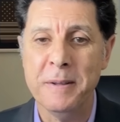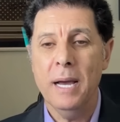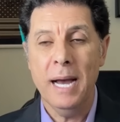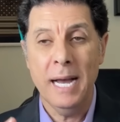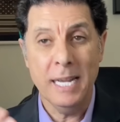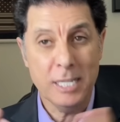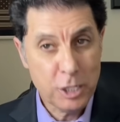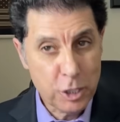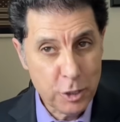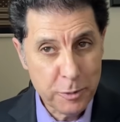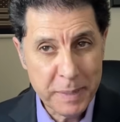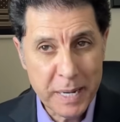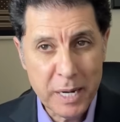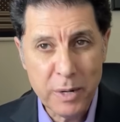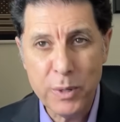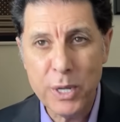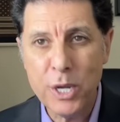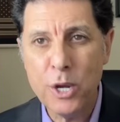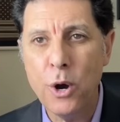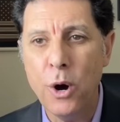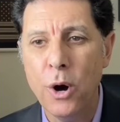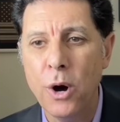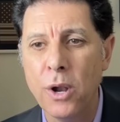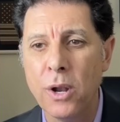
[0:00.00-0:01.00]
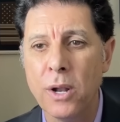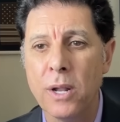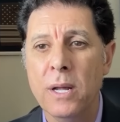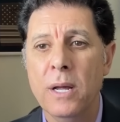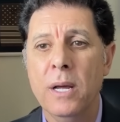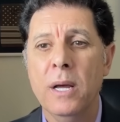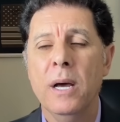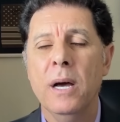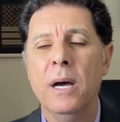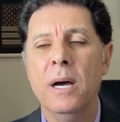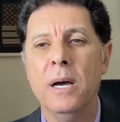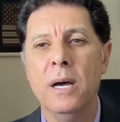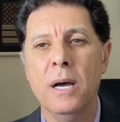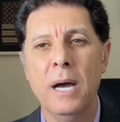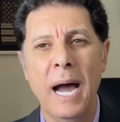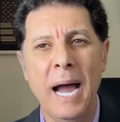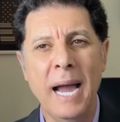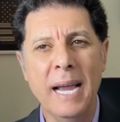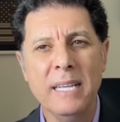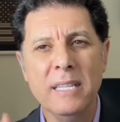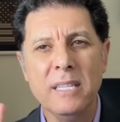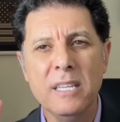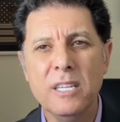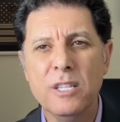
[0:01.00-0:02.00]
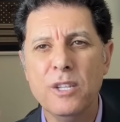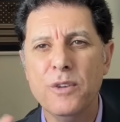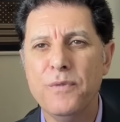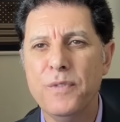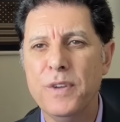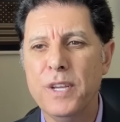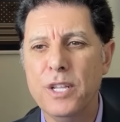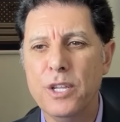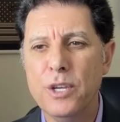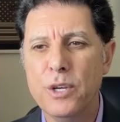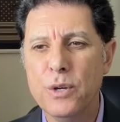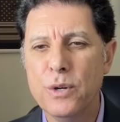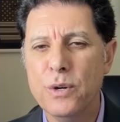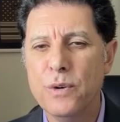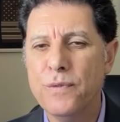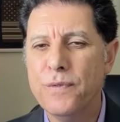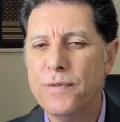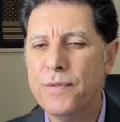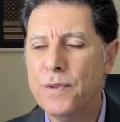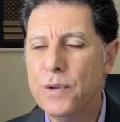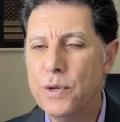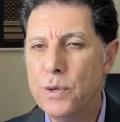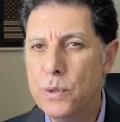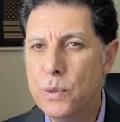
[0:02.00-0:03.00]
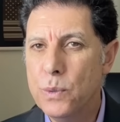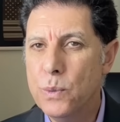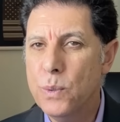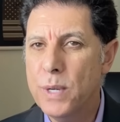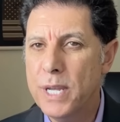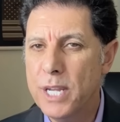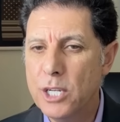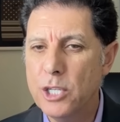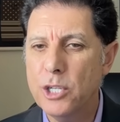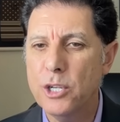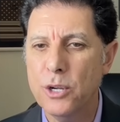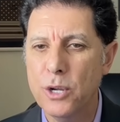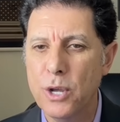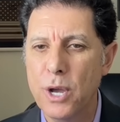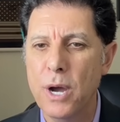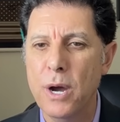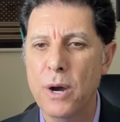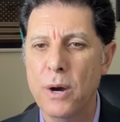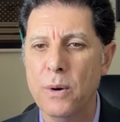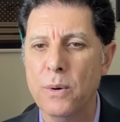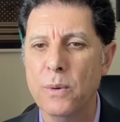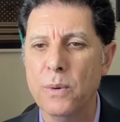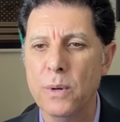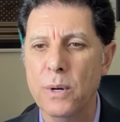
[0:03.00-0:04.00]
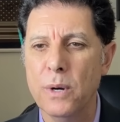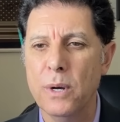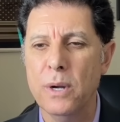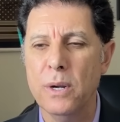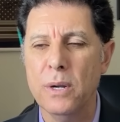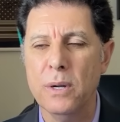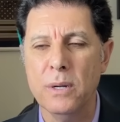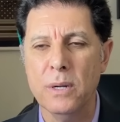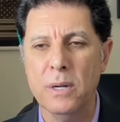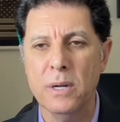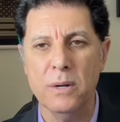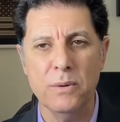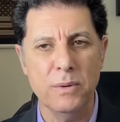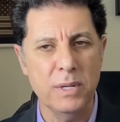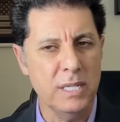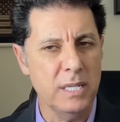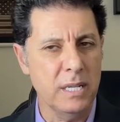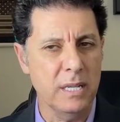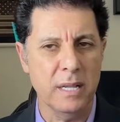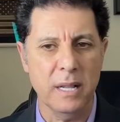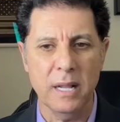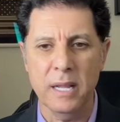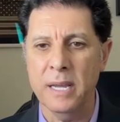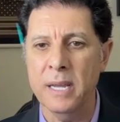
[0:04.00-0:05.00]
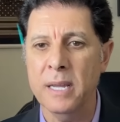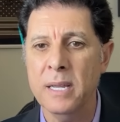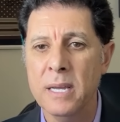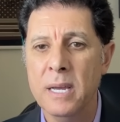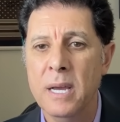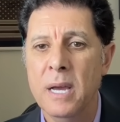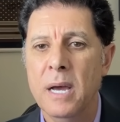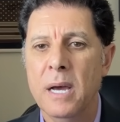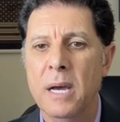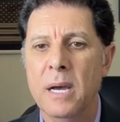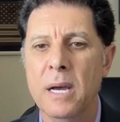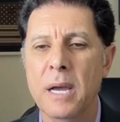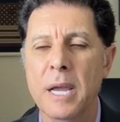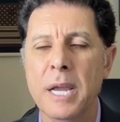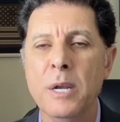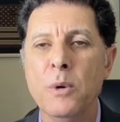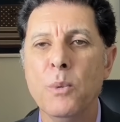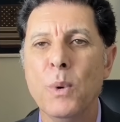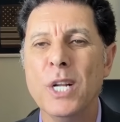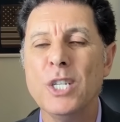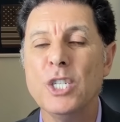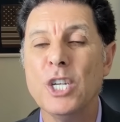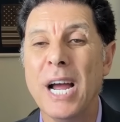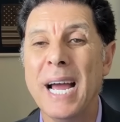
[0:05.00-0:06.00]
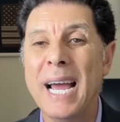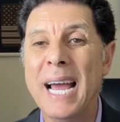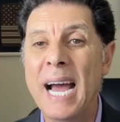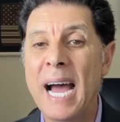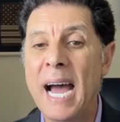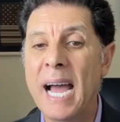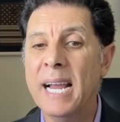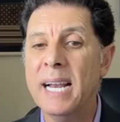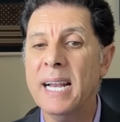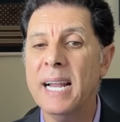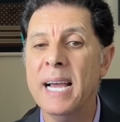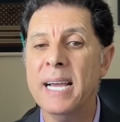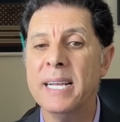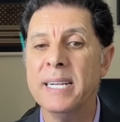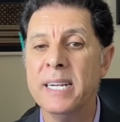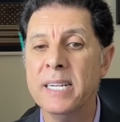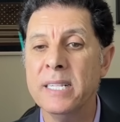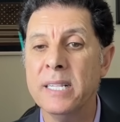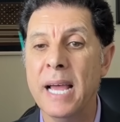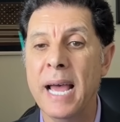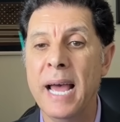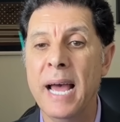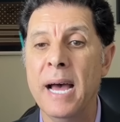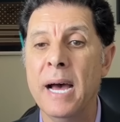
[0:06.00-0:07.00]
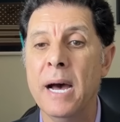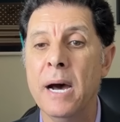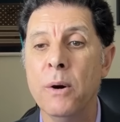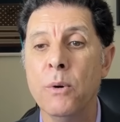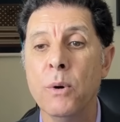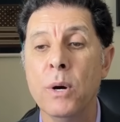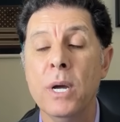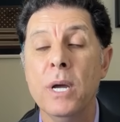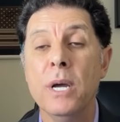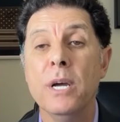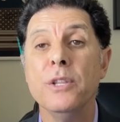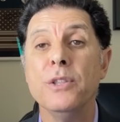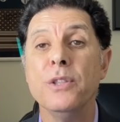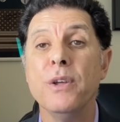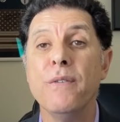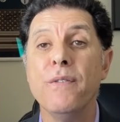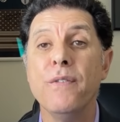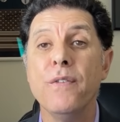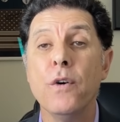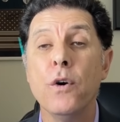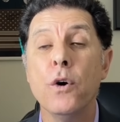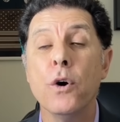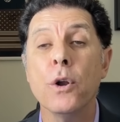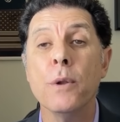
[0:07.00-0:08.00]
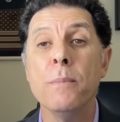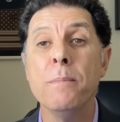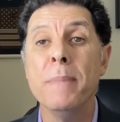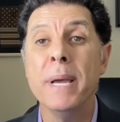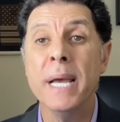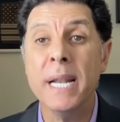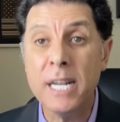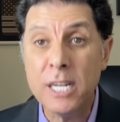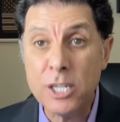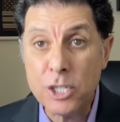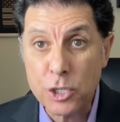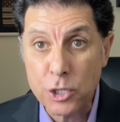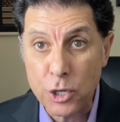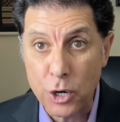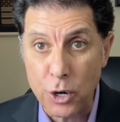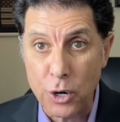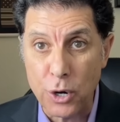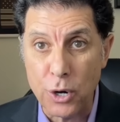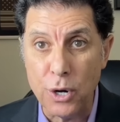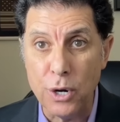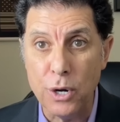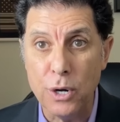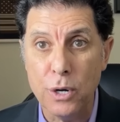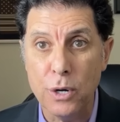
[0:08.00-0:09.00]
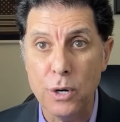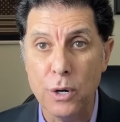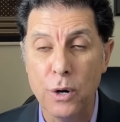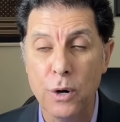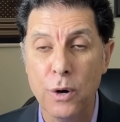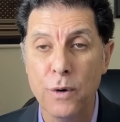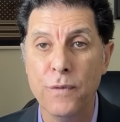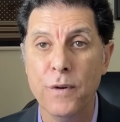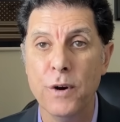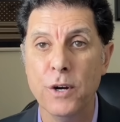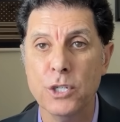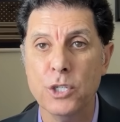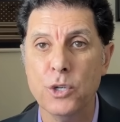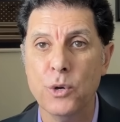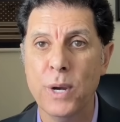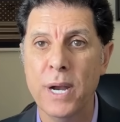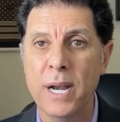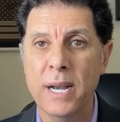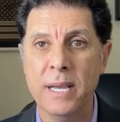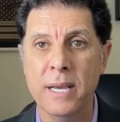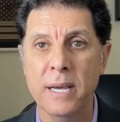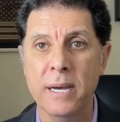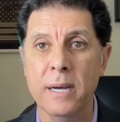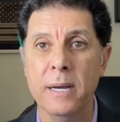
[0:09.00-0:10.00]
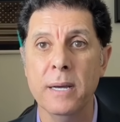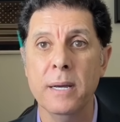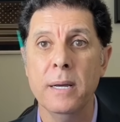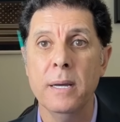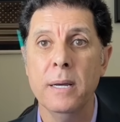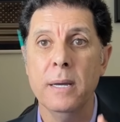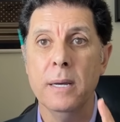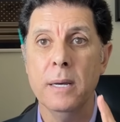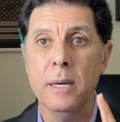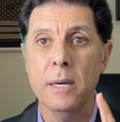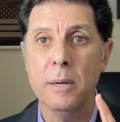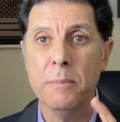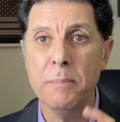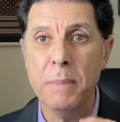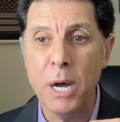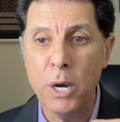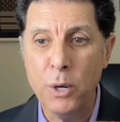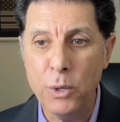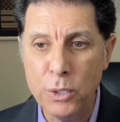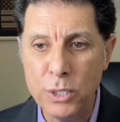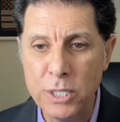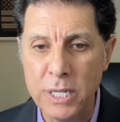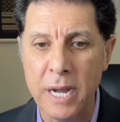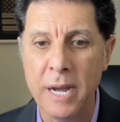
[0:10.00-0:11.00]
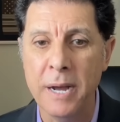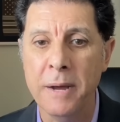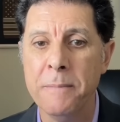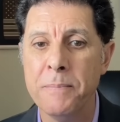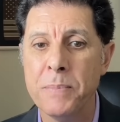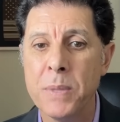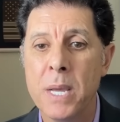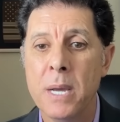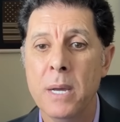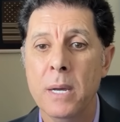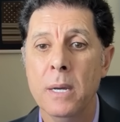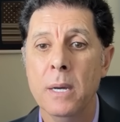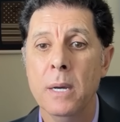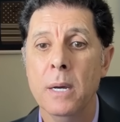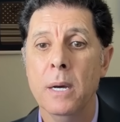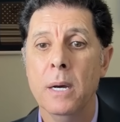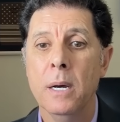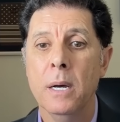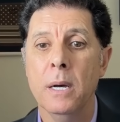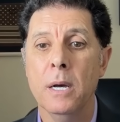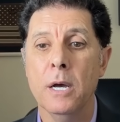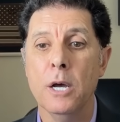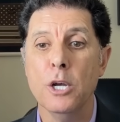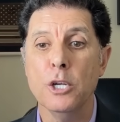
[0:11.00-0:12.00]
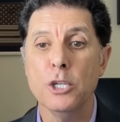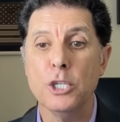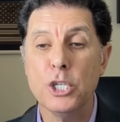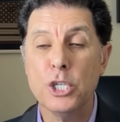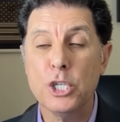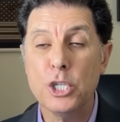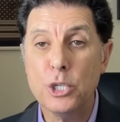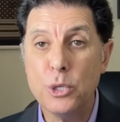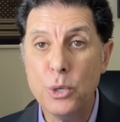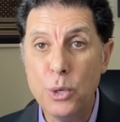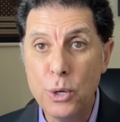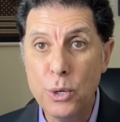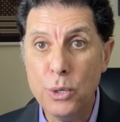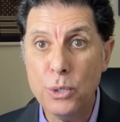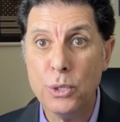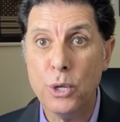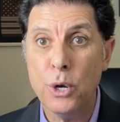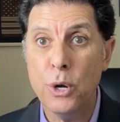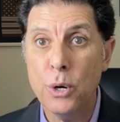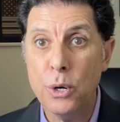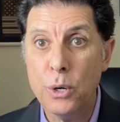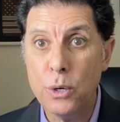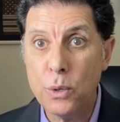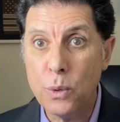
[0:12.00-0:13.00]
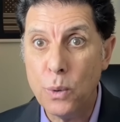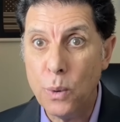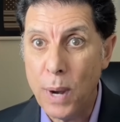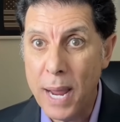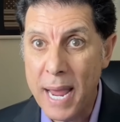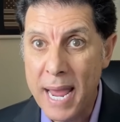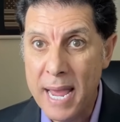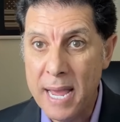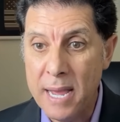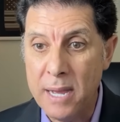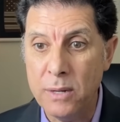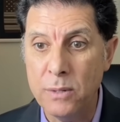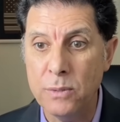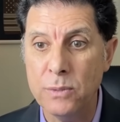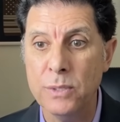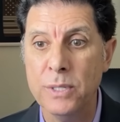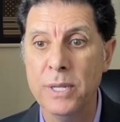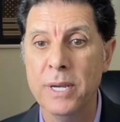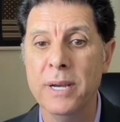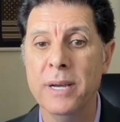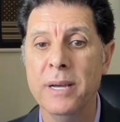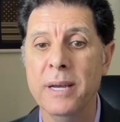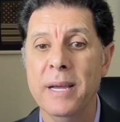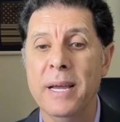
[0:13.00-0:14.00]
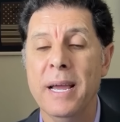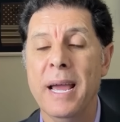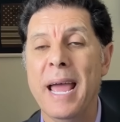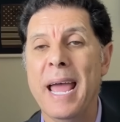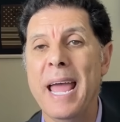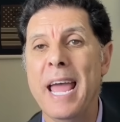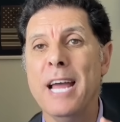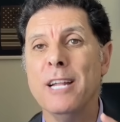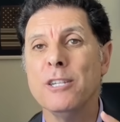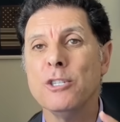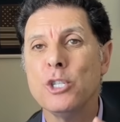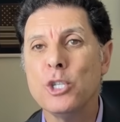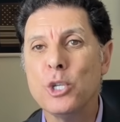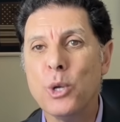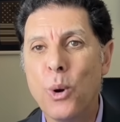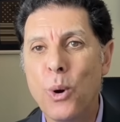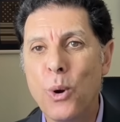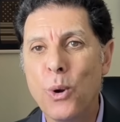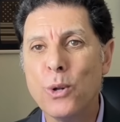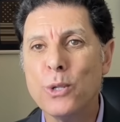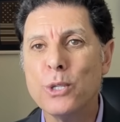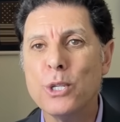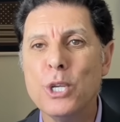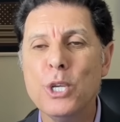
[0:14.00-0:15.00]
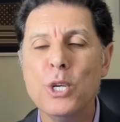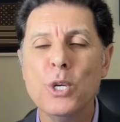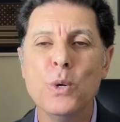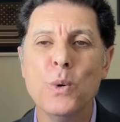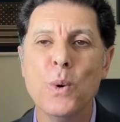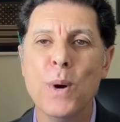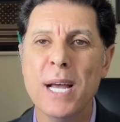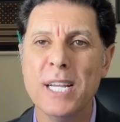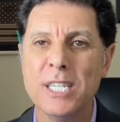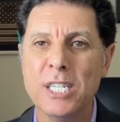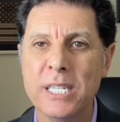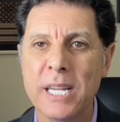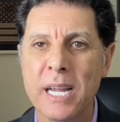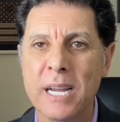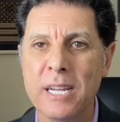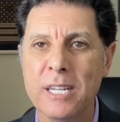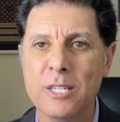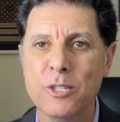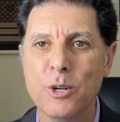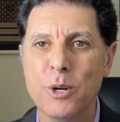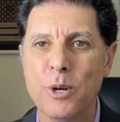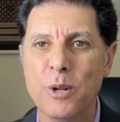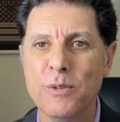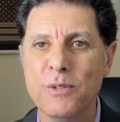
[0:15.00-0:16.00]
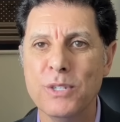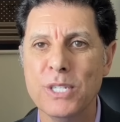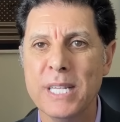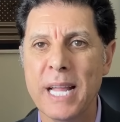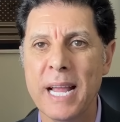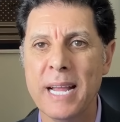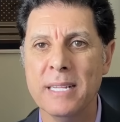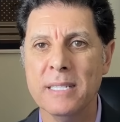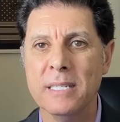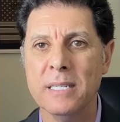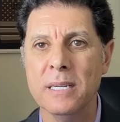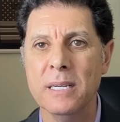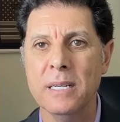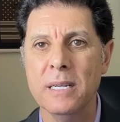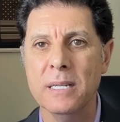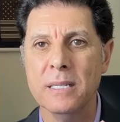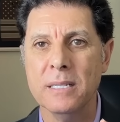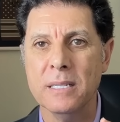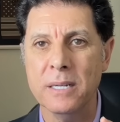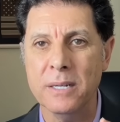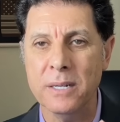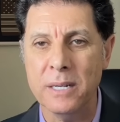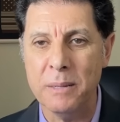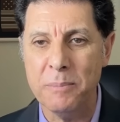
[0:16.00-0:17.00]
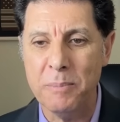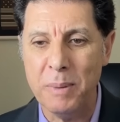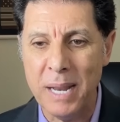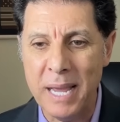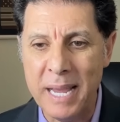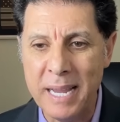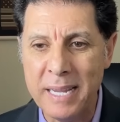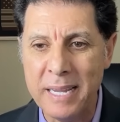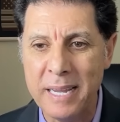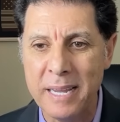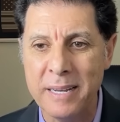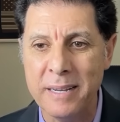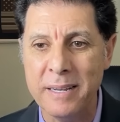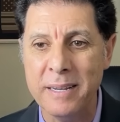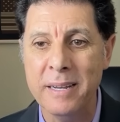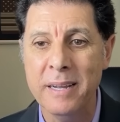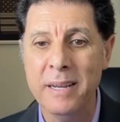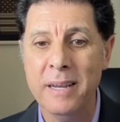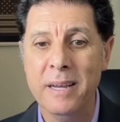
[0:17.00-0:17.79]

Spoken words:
As you may recall, I did a video a few weeks ago, in which I highlighted how the Foreign Minister of Australia, Mahuta, stood her ground and told U.S. Secretary of State Tony Blinken,